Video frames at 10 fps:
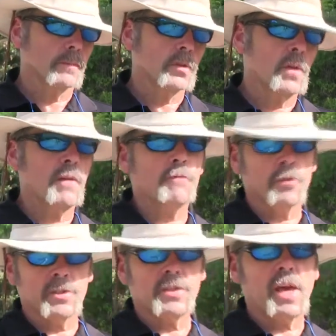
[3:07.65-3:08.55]
So that
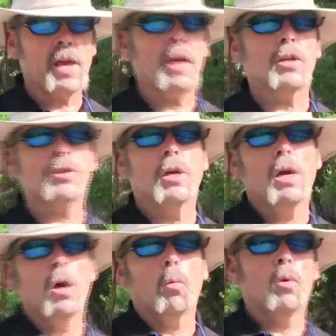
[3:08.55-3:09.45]
first stage
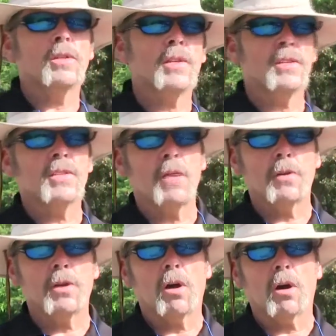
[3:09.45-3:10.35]
was at
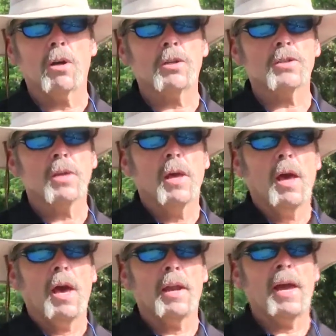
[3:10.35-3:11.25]
7 yards,
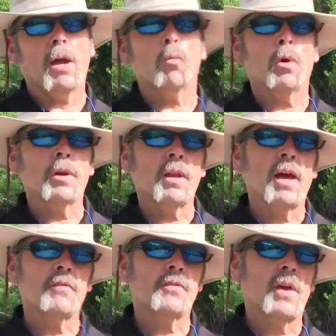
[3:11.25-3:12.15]
and I had
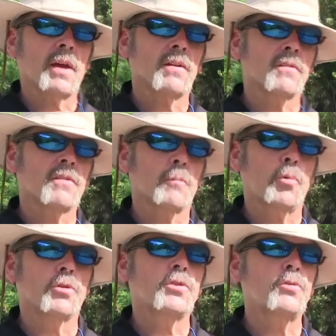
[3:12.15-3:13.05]
1.5 seconds to
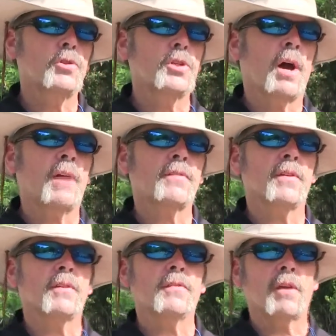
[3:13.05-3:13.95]
put 2 shots
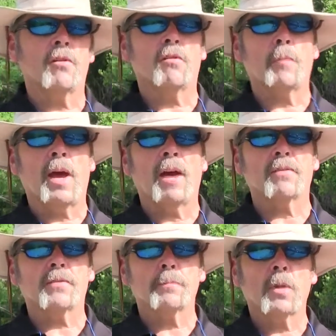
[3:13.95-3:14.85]
into center of mass.